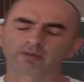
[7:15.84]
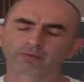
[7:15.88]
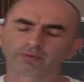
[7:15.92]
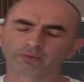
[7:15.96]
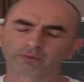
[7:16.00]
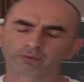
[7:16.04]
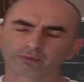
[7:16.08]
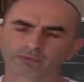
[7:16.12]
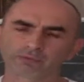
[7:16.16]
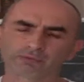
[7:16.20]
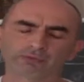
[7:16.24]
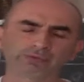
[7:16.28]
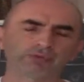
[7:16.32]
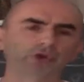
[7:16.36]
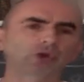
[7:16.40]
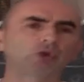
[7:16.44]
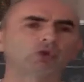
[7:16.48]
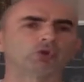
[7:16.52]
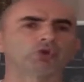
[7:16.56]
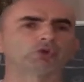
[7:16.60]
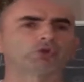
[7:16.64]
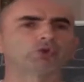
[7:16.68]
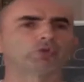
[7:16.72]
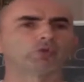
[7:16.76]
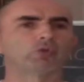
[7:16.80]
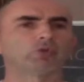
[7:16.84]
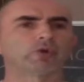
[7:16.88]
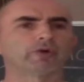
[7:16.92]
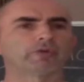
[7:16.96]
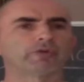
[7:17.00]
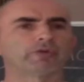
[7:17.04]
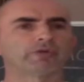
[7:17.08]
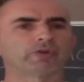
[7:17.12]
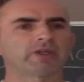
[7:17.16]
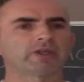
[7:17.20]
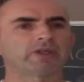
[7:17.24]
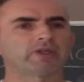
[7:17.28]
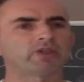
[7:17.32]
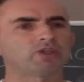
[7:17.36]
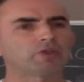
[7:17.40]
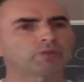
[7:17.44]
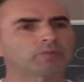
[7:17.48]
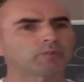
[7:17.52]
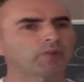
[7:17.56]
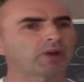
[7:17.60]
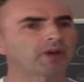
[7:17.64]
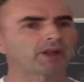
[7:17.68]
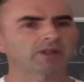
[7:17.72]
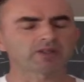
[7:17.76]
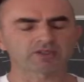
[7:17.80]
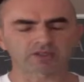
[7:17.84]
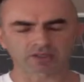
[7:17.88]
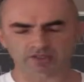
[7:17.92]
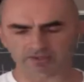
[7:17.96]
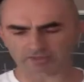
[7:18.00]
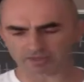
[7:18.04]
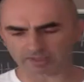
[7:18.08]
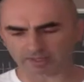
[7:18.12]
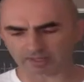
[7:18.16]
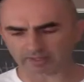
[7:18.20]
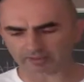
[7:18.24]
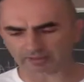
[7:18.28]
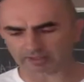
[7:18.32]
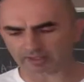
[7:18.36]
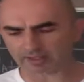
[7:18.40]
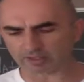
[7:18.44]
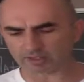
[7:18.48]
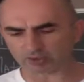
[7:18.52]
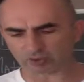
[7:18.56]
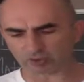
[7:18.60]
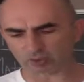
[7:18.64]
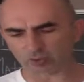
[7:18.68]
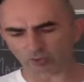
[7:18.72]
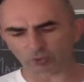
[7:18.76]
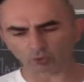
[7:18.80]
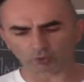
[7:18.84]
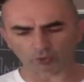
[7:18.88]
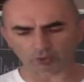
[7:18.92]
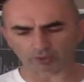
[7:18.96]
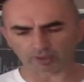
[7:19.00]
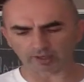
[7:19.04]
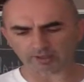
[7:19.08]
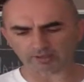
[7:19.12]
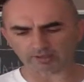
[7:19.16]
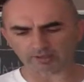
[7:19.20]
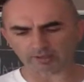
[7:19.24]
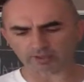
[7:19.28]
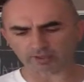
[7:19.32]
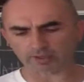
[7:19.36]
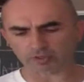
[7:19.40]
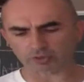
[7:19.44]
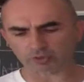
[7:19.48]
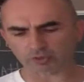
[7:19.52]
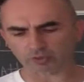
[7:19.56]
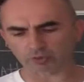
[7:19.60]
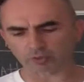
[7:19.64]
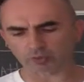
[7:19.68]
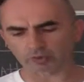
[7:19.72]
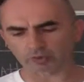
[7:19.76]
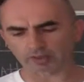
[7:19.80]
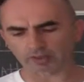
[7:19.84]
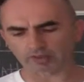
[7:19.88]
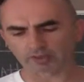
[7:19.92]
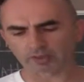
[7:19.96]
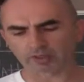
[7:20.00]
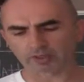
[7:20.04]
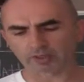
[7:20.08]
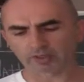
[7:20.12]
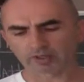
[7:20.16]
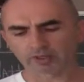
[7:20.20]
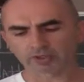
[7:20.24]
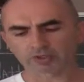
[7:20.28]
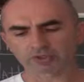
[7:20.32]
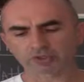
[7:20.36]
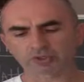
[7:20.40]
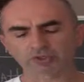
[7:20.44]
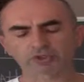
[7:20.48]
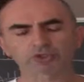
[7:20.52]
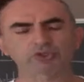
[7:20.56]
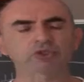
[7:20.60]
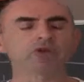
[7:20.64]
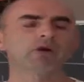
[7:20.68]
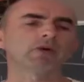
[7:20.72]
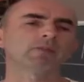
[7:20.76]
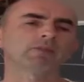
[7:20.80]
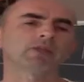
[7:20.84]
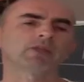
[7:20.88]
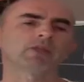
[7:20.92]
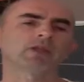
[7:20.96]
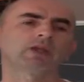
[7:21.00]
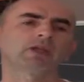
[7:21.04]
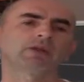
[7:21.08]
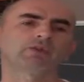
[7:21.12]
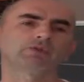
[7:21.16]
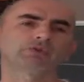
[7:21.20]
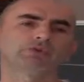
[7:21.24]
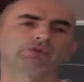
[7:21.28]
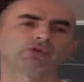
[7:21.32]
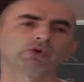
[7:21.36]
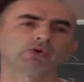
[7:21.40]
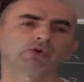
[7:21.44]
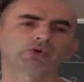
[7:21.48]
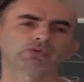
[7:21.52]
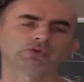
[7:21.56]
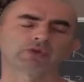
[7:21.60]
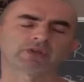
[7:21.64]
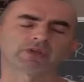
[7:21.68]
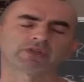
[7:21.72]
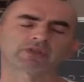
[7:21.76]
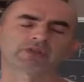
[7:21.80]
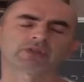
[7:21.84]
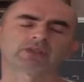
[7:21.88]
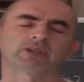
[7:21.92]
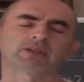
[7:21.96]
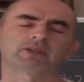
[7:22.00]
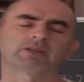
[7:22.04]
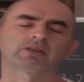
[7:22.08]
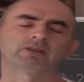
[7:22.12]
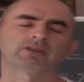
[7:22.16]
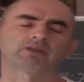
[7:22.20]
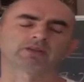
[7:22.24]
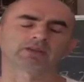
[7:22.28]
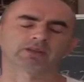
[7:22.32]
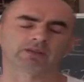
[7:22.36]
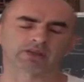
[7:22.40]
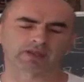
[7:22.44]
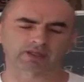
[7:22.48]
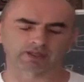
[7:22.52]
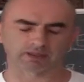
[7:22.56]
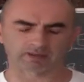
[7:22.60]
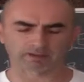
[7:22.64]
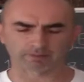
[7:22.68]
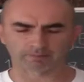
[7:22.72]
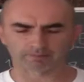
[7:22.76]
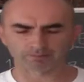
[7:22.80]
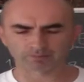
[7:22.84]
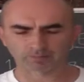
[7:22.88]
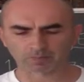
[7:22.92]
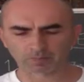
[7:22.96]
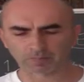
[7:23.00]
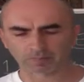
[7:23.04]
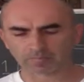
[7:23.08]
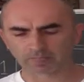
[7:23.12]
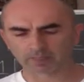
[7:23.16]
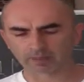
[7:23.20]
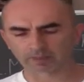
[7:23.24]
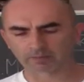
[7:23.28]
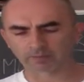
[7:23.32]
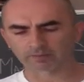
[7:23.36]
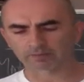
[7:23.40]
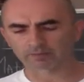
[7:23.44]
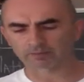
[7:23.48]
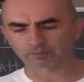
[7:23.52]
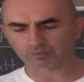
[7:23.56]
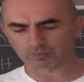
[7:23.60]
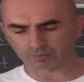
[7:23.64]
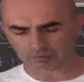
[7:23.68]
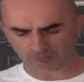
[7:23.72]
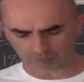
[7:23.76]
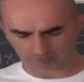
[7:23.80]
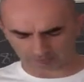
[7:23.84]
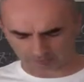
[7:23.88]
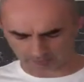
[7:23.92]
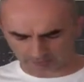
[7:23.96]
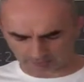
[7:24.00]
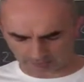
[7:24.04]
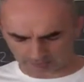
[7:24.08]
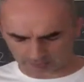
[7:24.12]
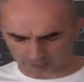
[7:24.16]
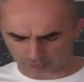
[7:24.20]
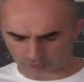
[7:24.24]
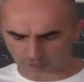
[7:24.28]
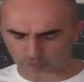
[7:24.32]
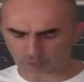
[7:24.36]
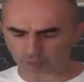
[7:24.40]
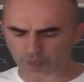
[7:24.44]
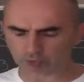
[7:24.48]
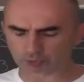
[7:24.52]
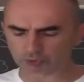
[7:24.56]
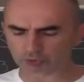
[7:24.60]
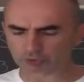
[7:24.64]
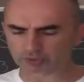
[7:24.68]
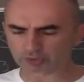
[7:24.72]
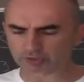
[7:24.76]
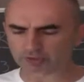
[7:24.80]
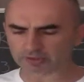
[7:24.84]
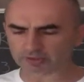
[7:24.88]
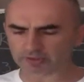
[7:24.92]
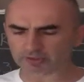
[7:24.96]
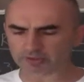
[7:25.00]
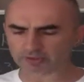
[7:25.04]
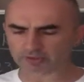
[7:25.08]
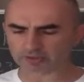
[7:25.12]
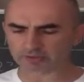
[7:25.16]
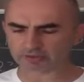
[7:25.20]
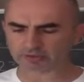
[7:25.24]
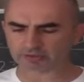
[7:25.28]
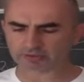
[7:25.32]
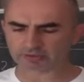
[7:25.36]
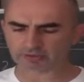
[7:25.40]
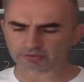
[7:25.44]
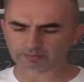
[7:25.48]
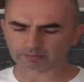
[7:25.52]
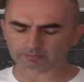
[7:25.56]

filled with His presence and His glory and His word. So Psalm 34 verse 10. Thank you, Lord Jesus.